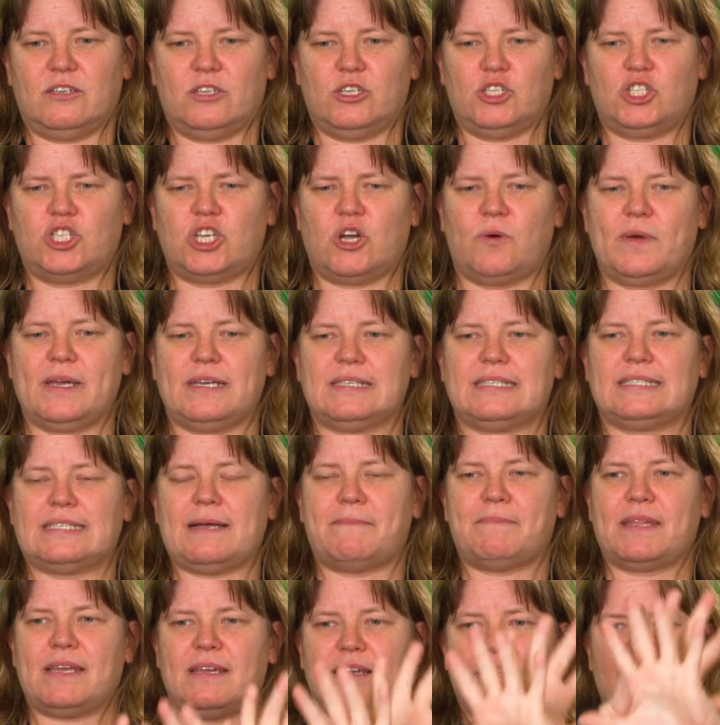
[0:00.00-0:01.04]
showing
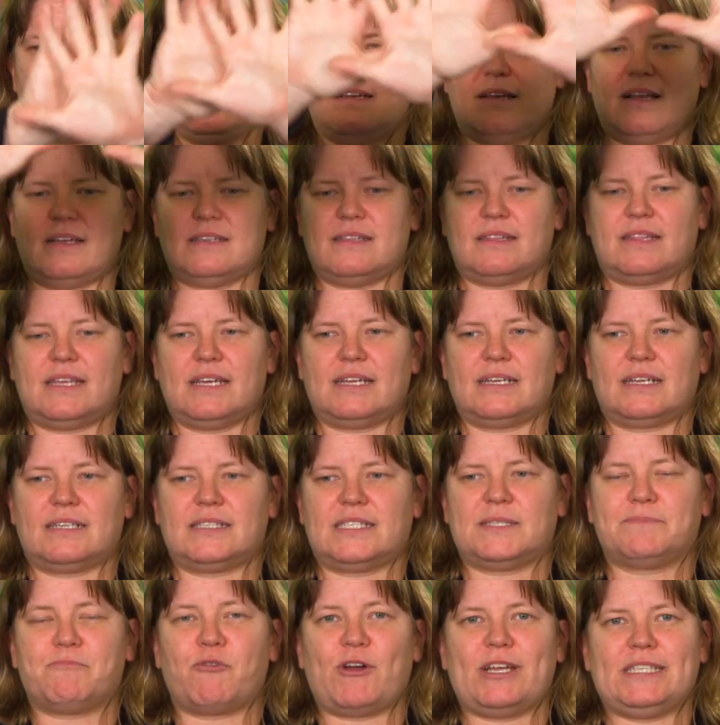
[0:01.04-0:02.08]
something that
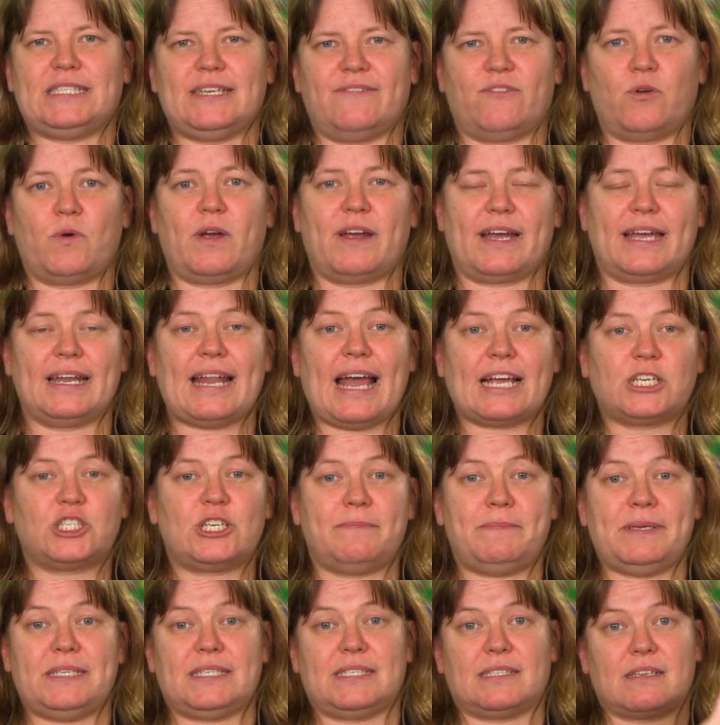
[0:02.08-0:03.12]
spreads everywhere. It can actually
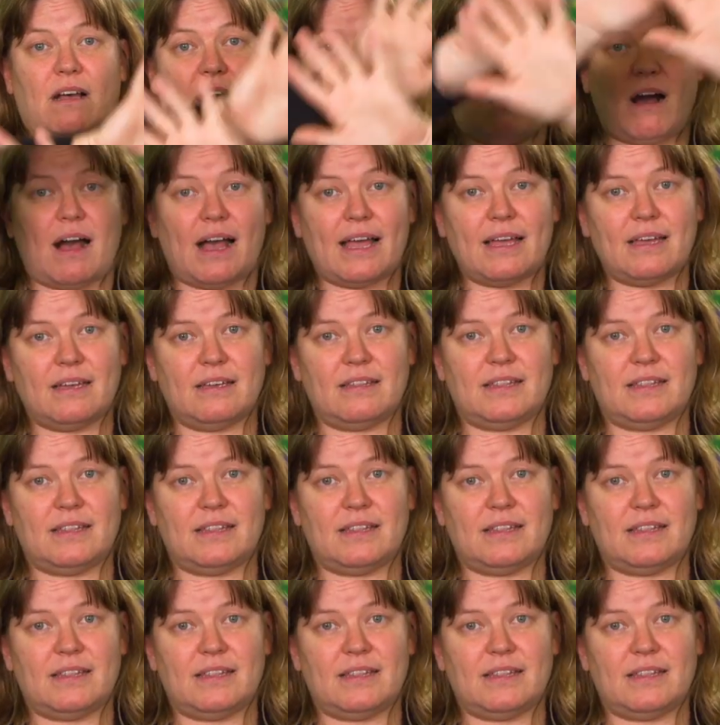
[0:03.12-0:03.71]
be sky,